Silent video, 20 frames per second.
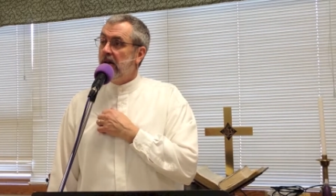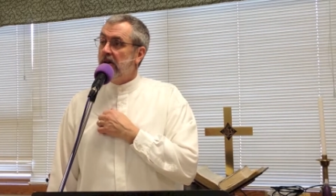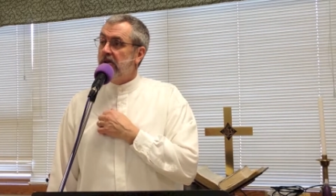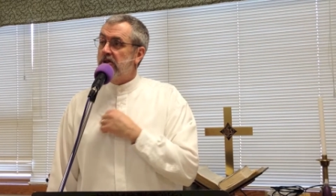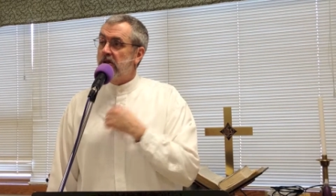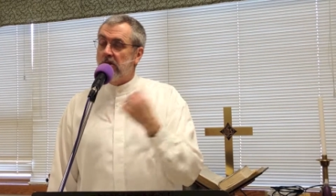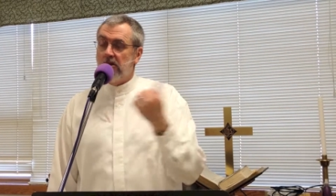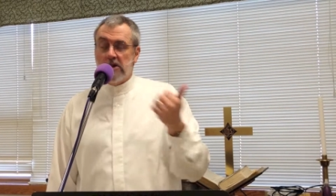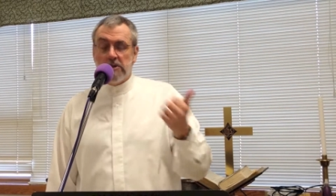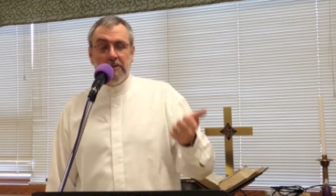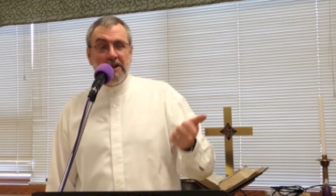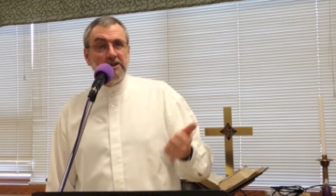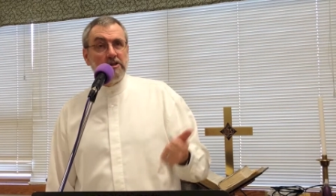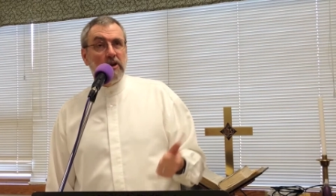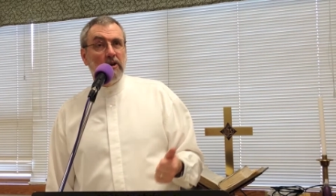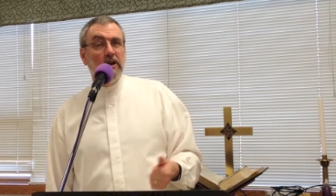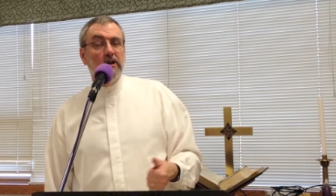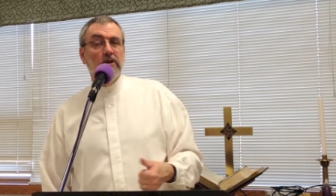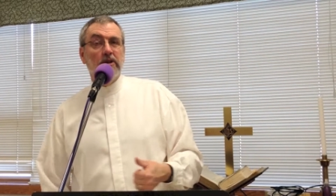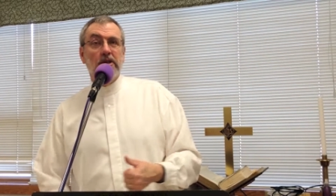So there's
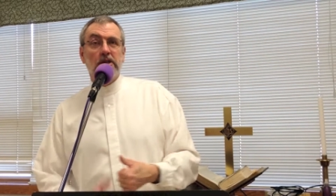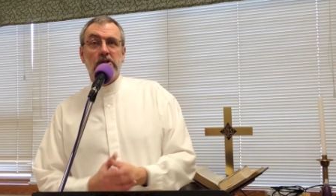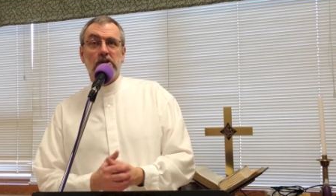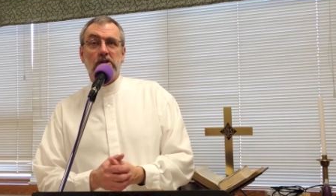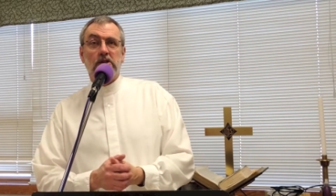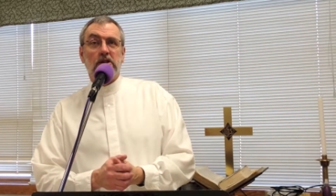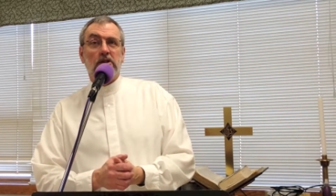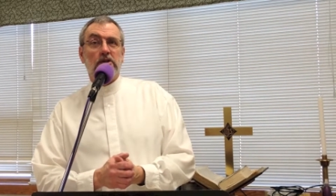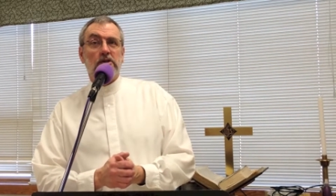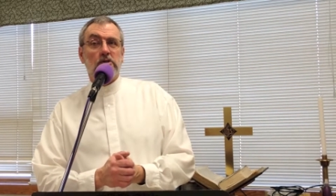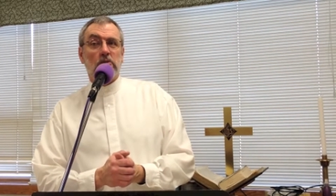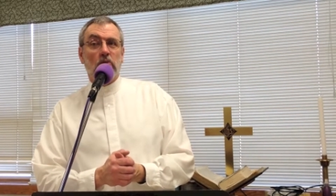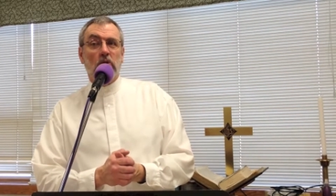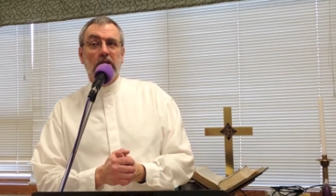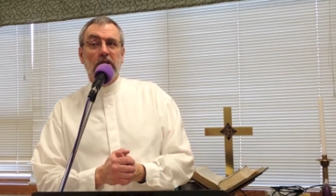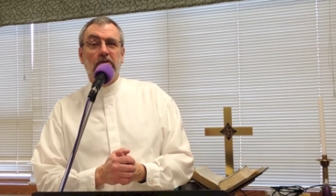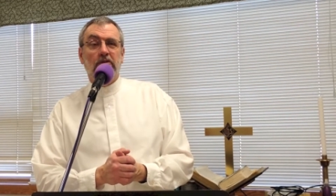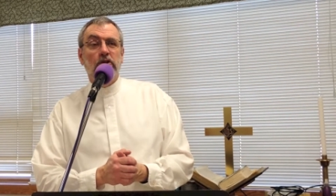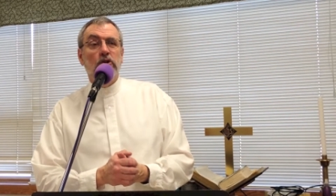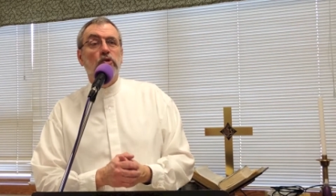mental illness. There's
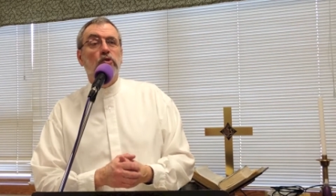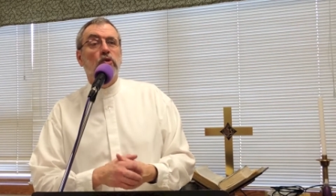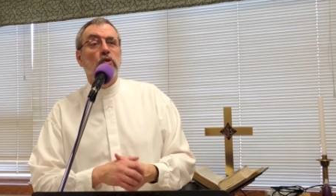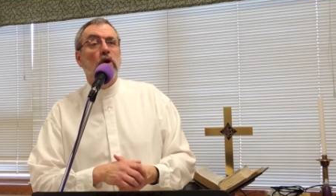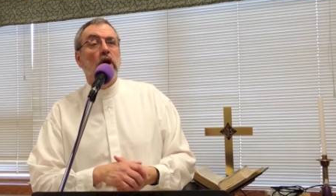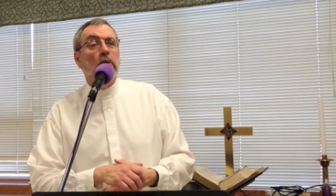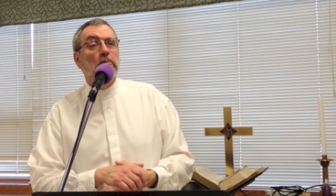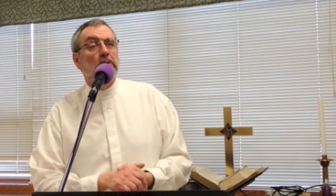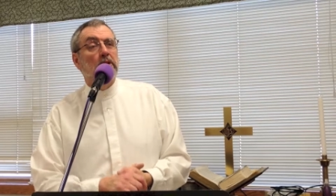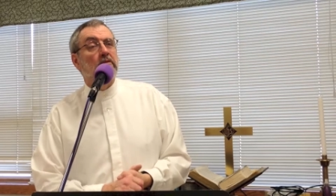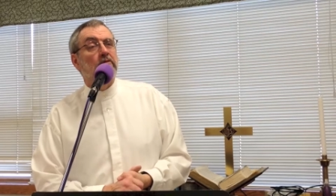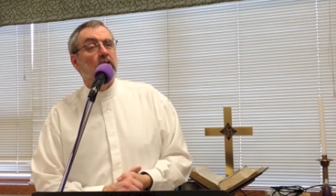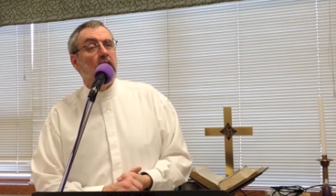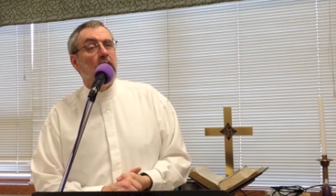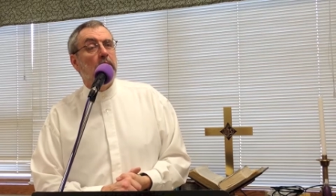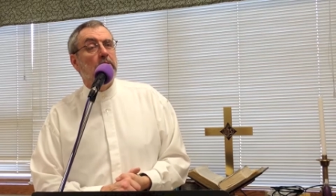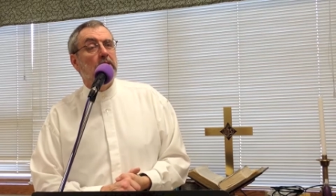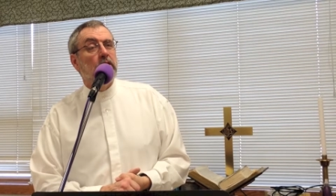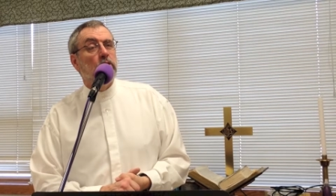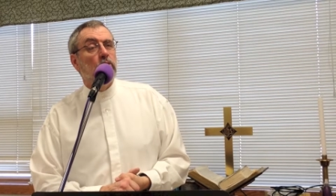what if you grew up in a
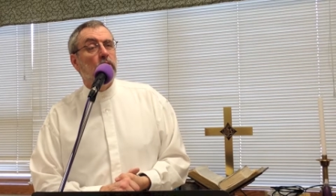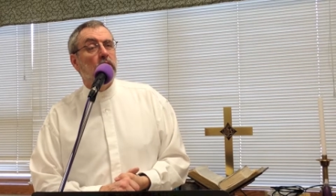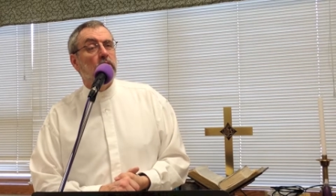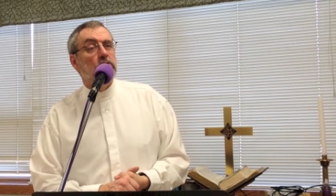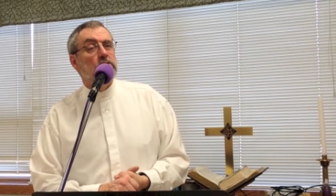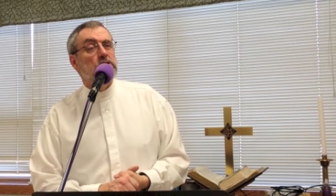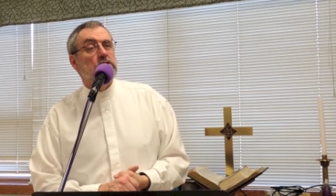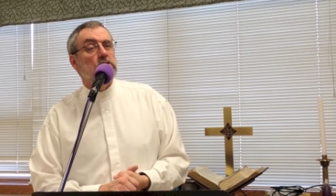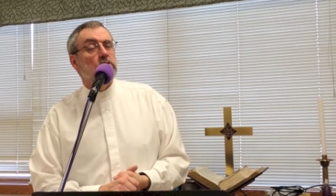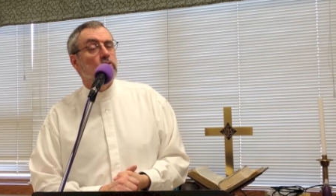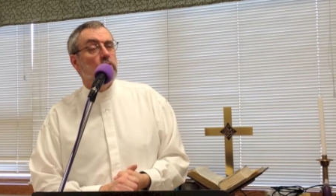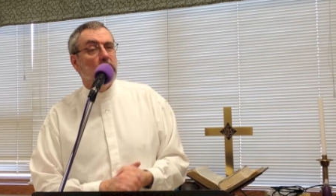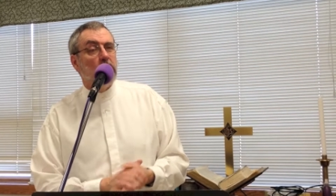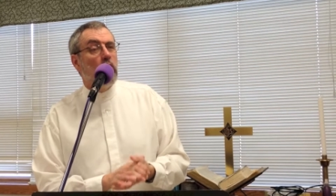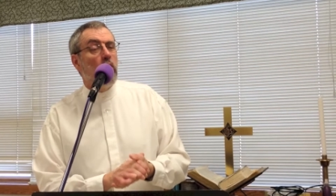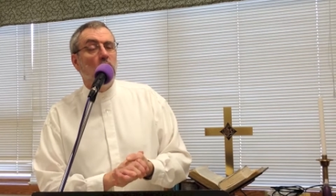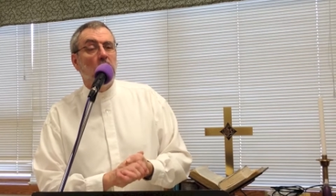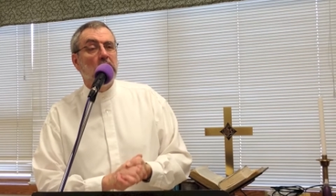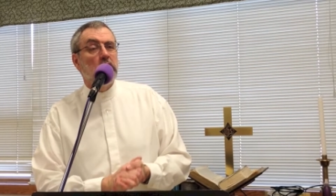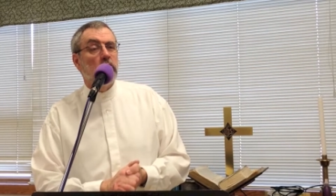family where it was where the
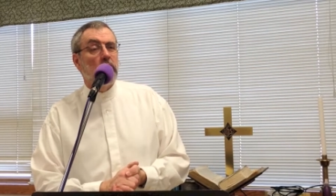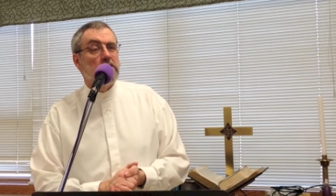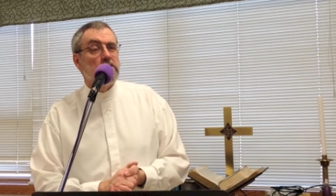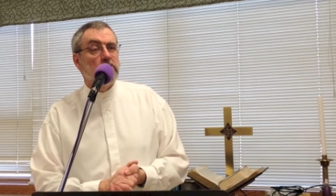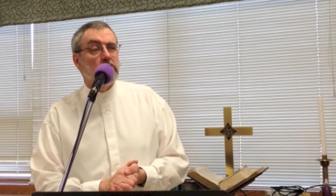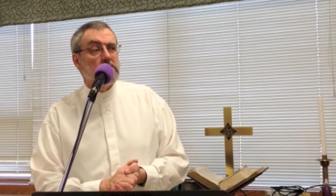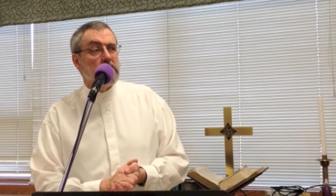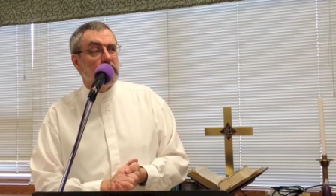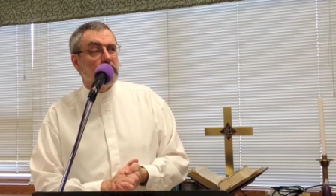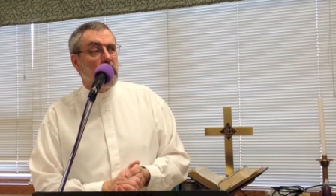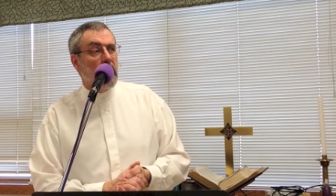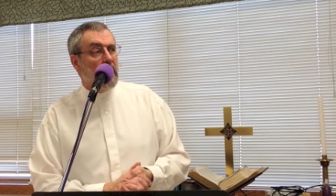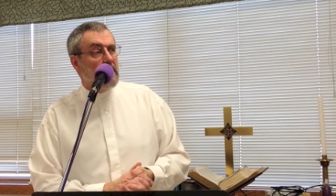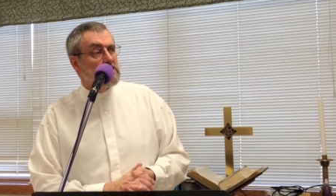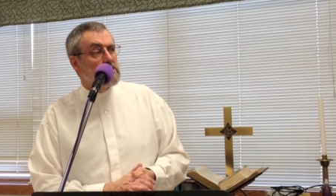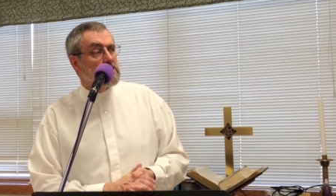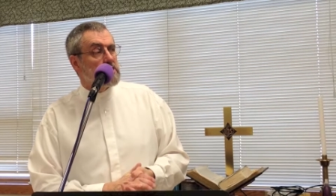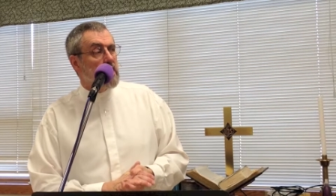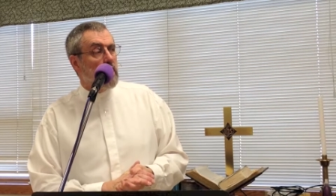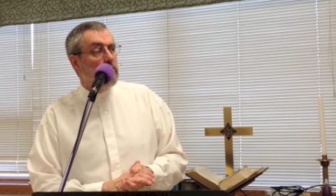only question was ever
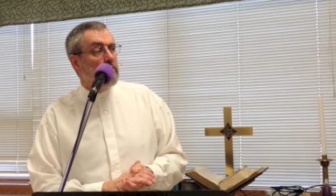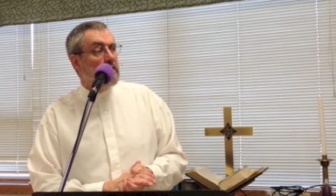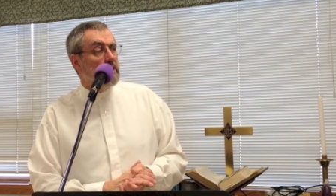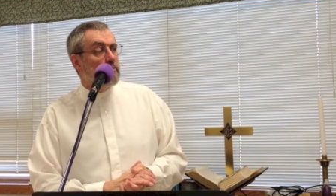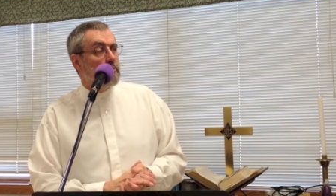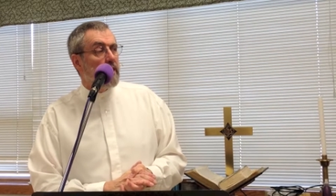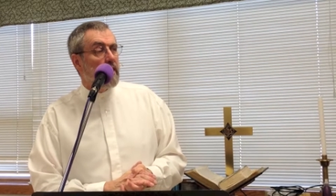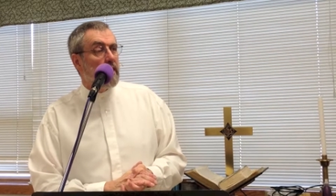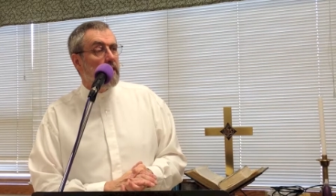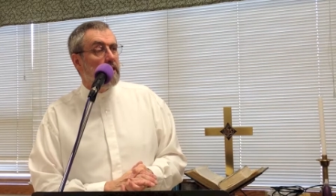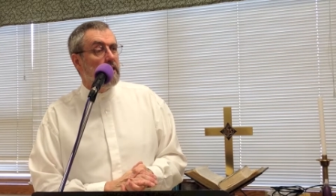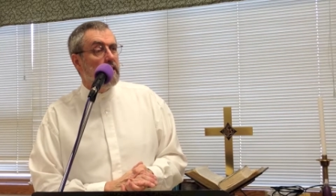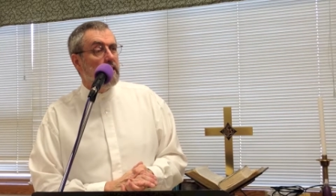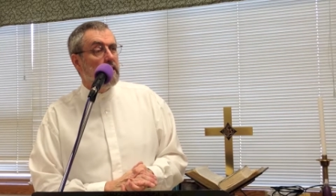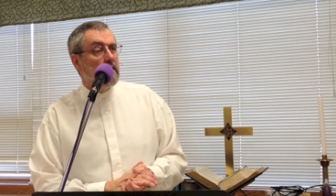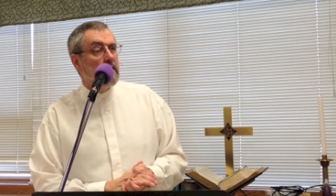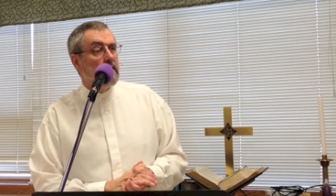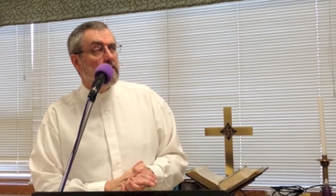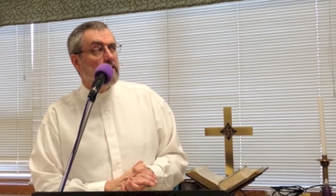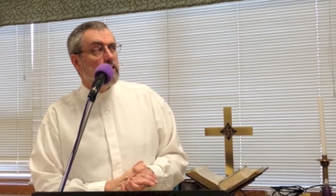asked is how are we going to pay
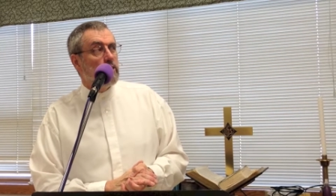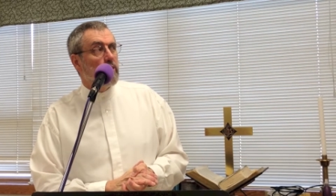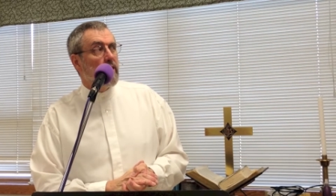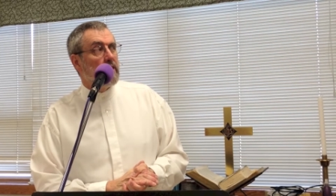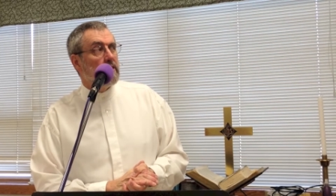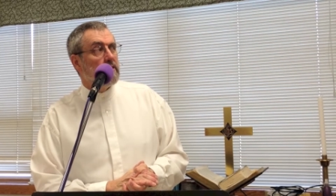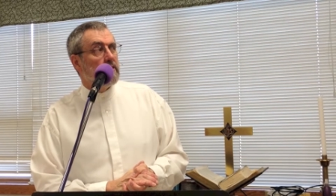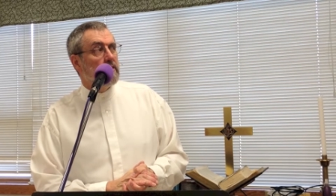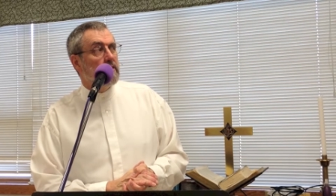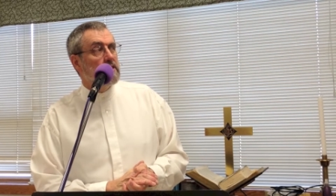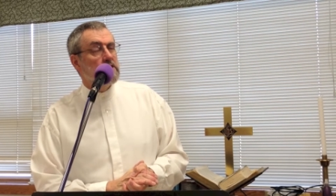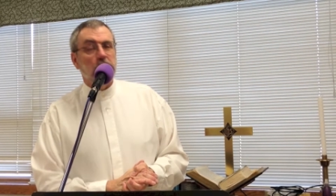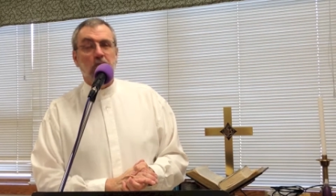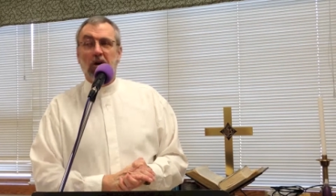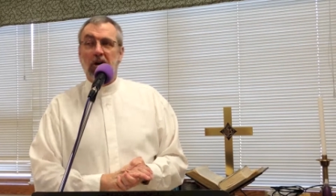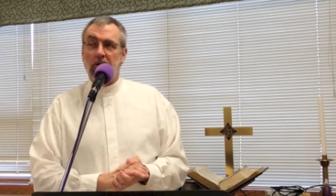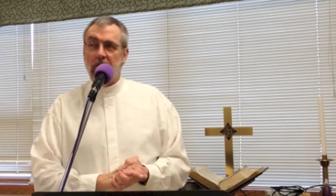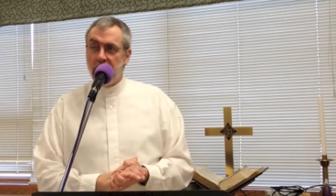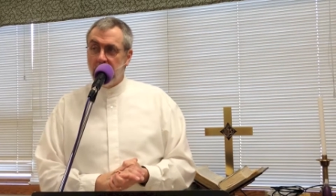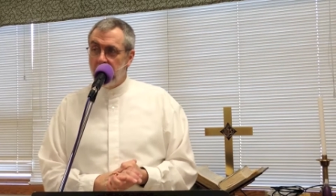the rent this
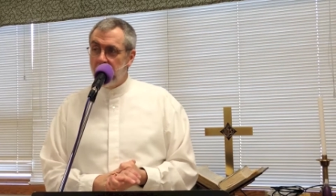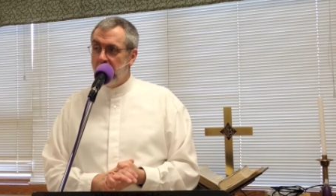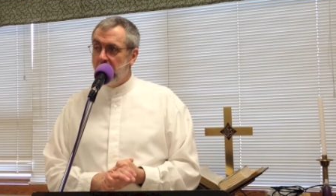month,